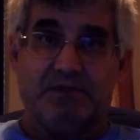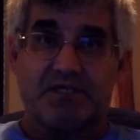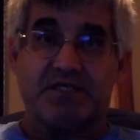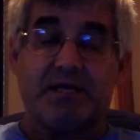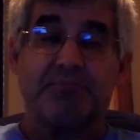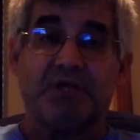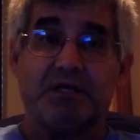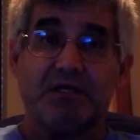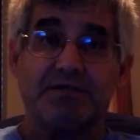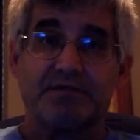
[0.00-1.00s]
accepting
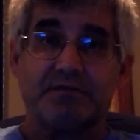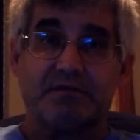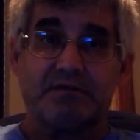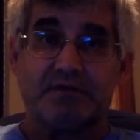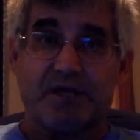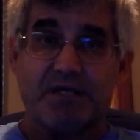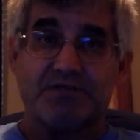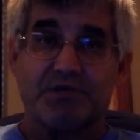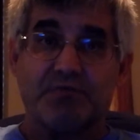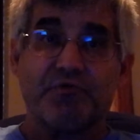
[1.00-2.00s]
us
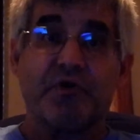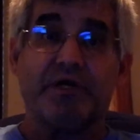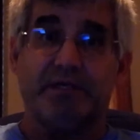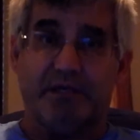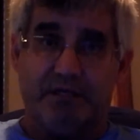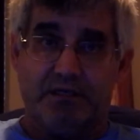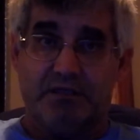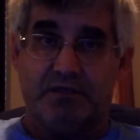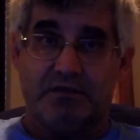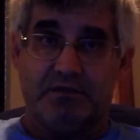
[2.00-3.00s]
as their friend,
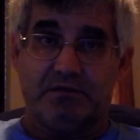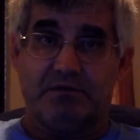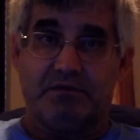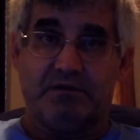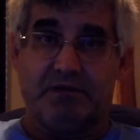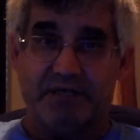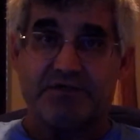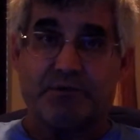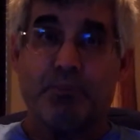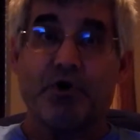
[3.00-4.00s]
as
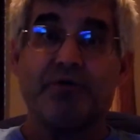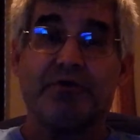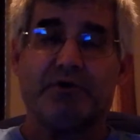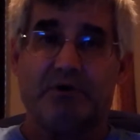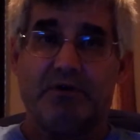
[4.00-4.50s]
their brother,